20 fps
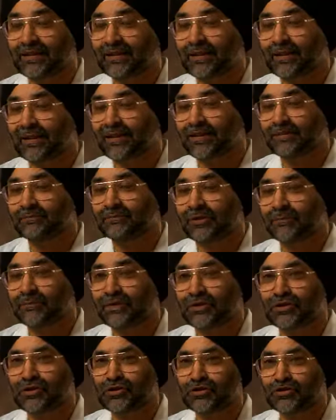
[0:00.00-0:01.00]
Um, I've
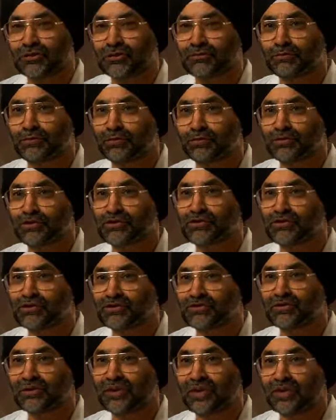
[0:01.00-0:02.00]
been in Shreveport since
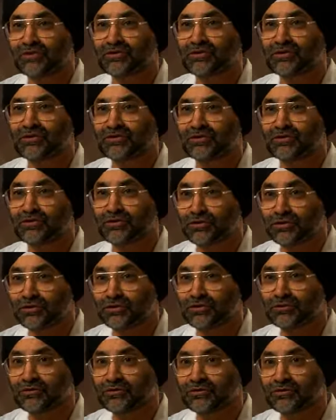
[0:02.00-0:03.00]

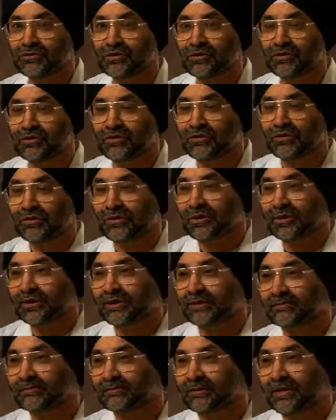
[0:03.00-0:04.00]
2002.
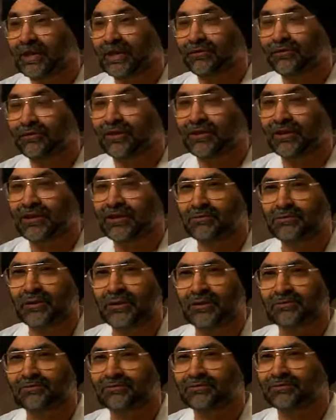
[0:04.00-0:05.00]
Um, I feel that I've
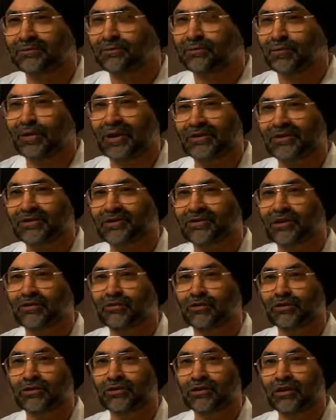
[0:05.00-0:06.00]
been in practice so
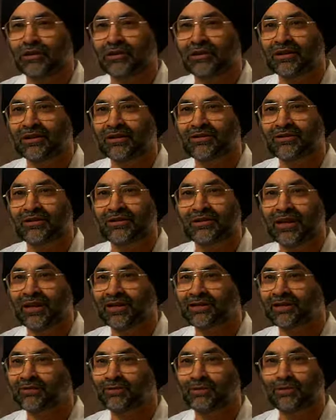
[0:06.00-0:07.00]
much longer since I
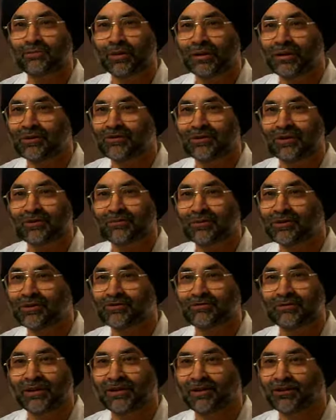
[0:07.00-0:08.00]
had to repeat so much
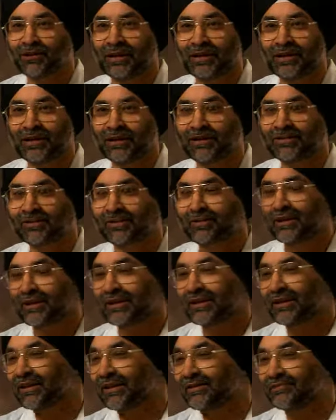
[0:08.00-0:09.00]
of my training. So I
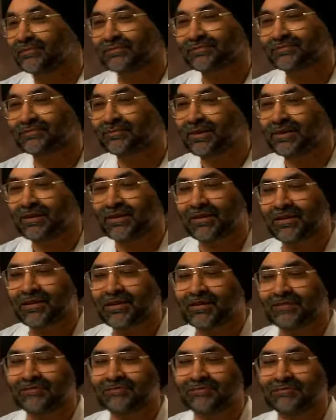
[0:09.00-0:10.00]
think I've, you
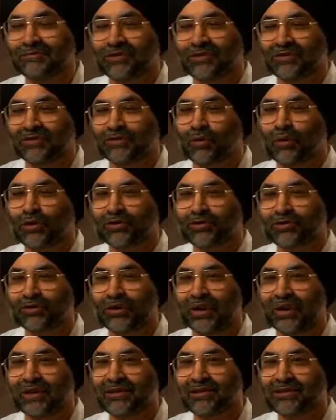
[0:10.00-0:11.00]
know, well
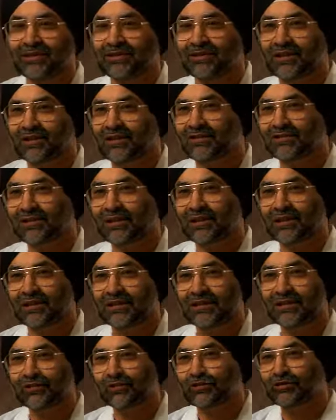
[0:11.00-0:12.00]
trained since I got the
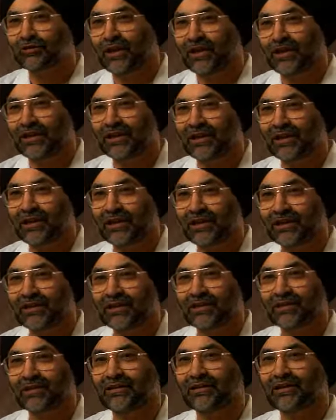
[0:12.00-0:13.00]
clinical training in
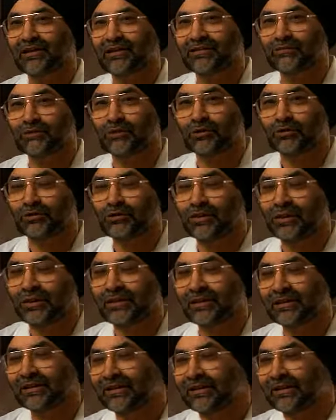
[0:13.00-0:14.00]
England and then the more
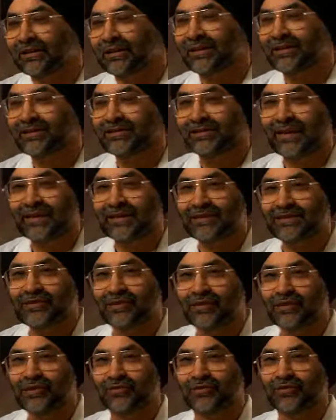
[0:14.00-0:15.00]
uh,
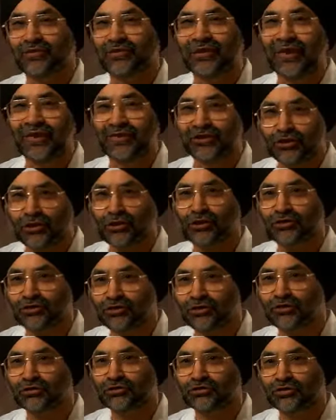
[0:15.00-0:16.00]
extensive
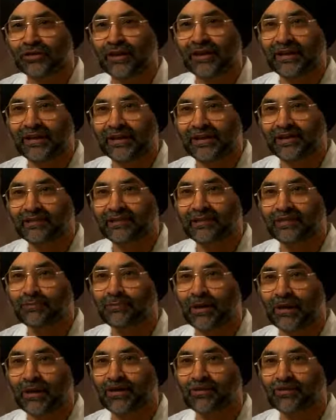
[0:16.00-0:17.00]
technological training as it's
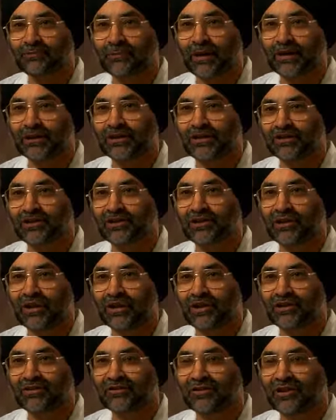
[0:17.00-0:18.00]
based mainly in the
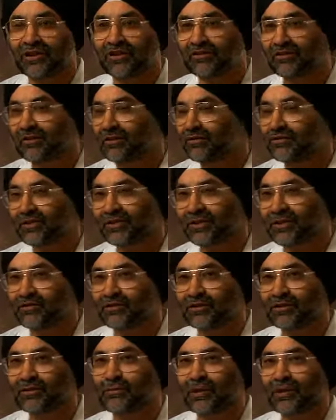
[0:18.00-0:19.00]
United States. So I think I've
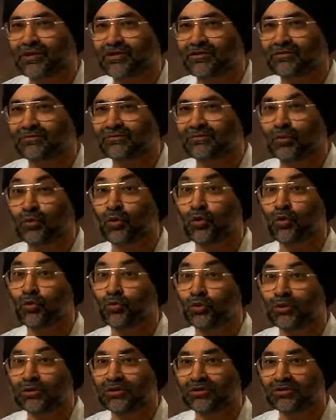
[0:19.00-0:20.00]
got the best of all
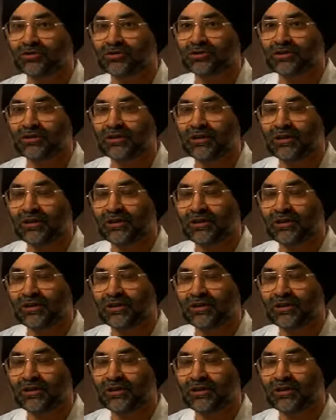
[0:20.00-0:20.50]
worlds.